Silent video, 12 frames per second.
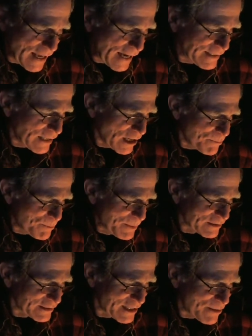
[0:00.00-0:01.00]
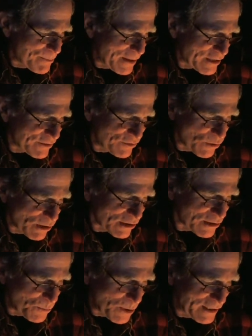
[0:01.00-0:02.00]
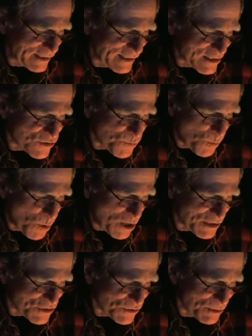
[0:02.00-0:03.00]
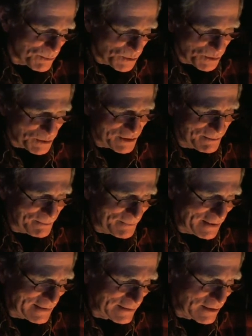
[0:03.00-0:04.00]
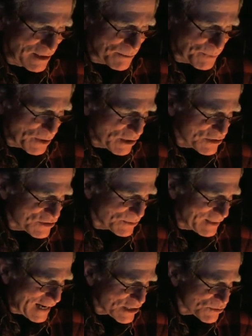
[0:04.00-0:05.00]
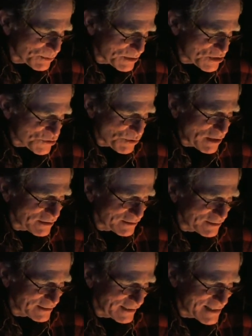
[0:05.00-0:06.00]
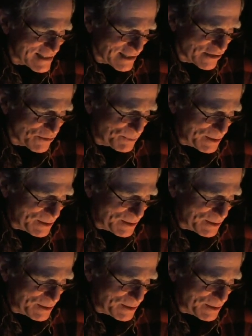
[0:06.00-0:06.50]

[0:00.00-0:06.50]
and not merely a metaphorical one against want or boredom, but also an actual struggle against other